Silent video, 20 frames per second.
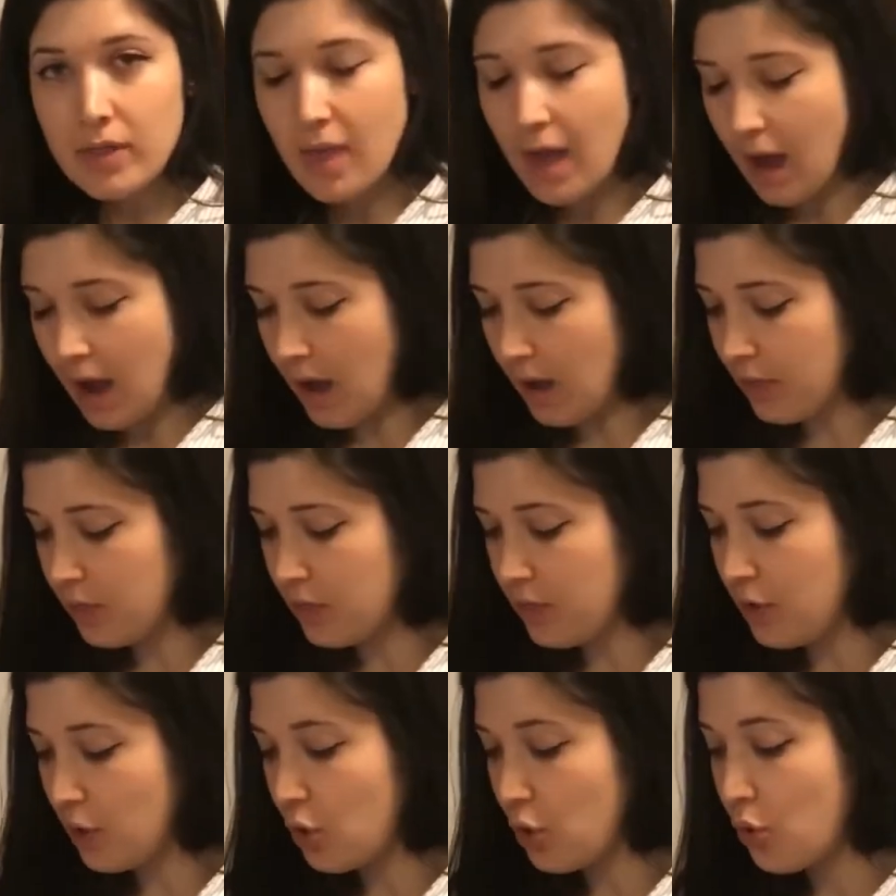that
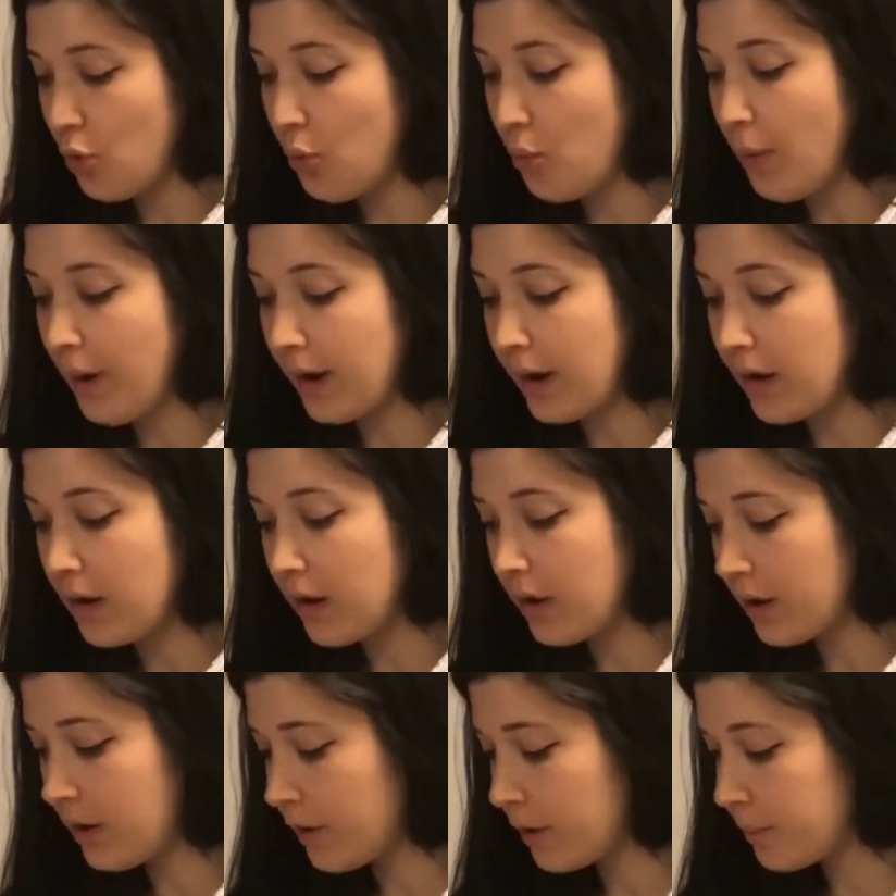the
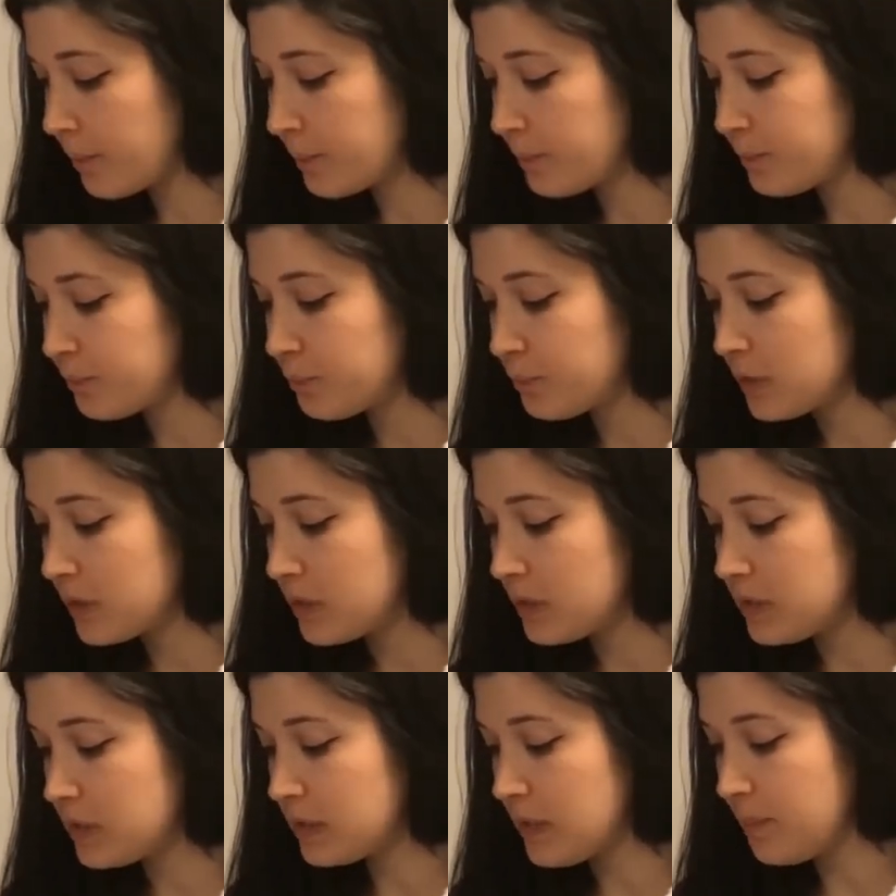quicker
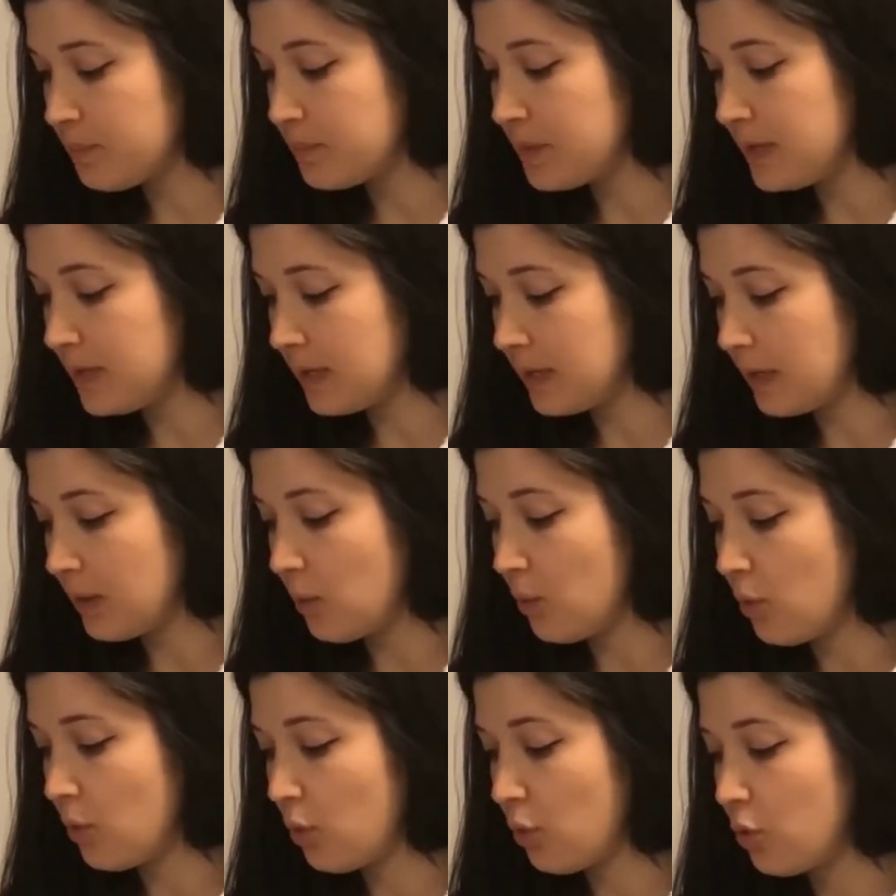something
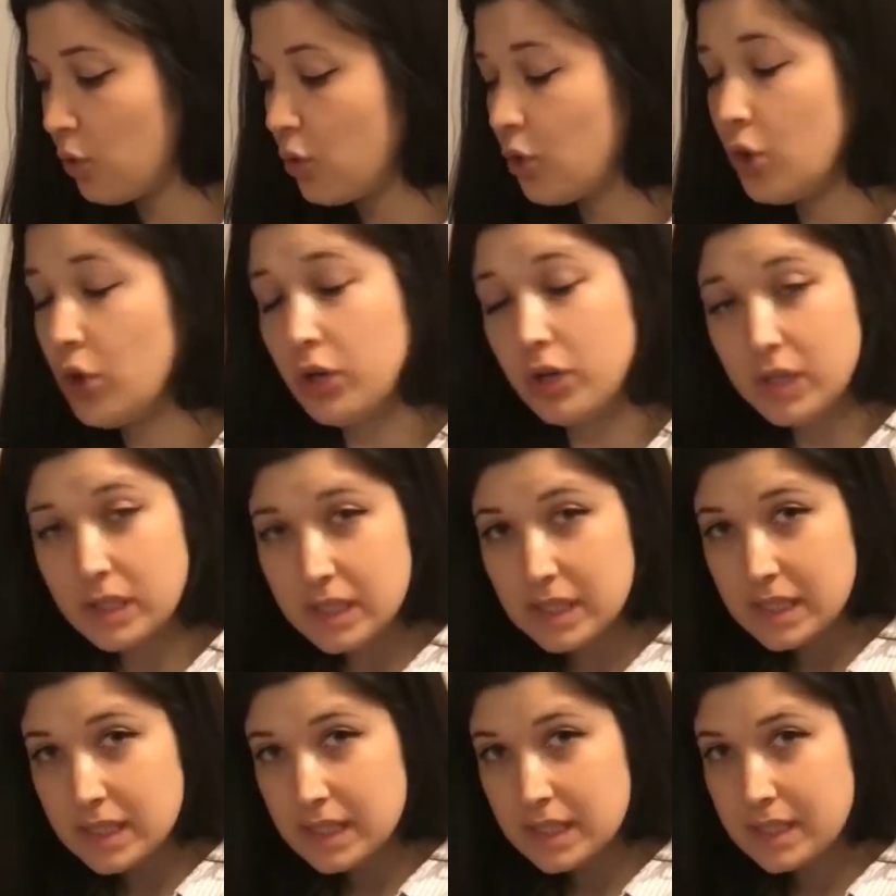
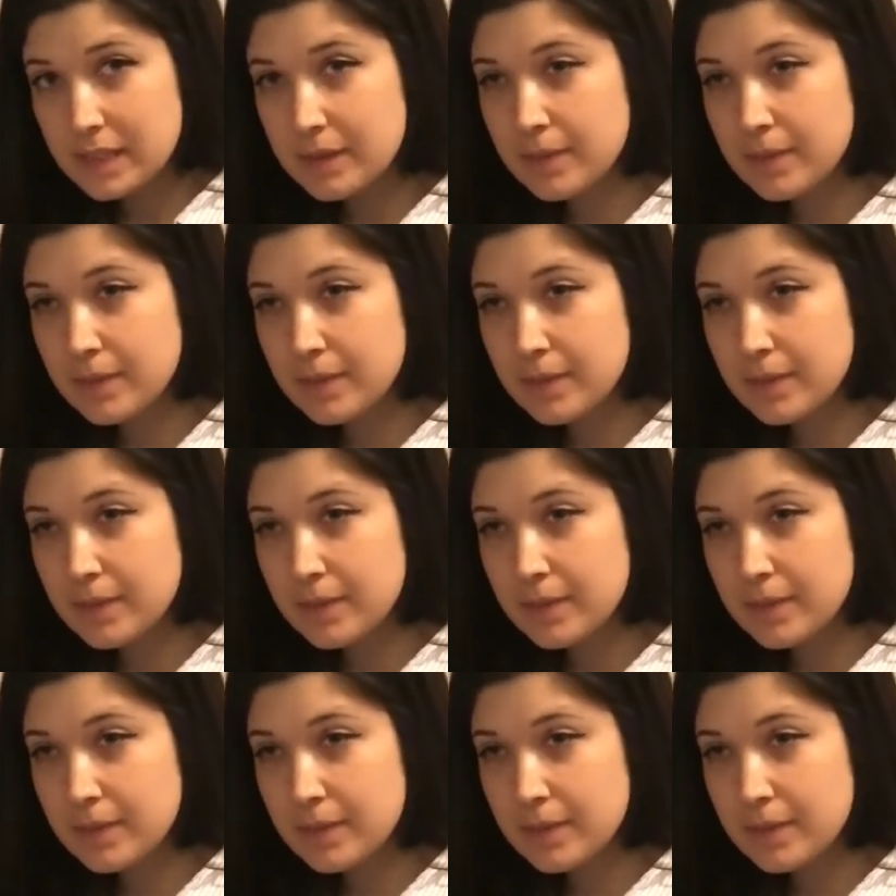cooks,